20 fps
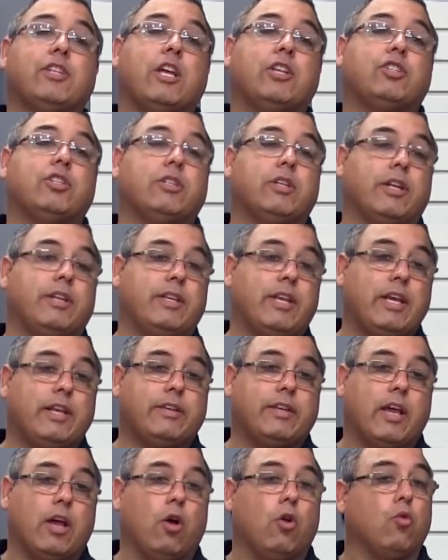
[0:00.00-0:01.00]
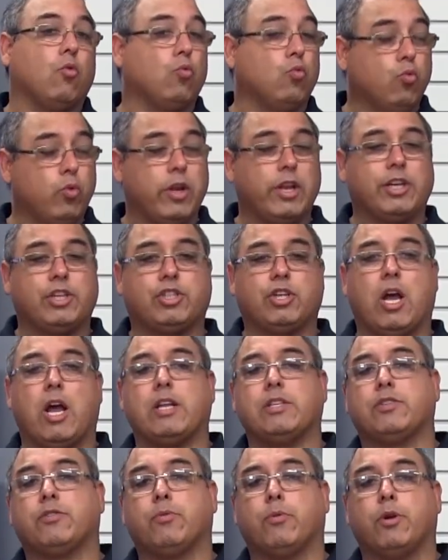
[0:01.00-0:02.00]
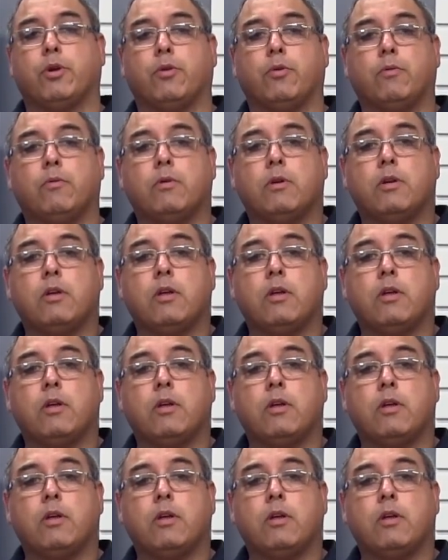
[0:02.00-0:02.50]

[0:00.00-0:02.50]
attention to detail really shines through.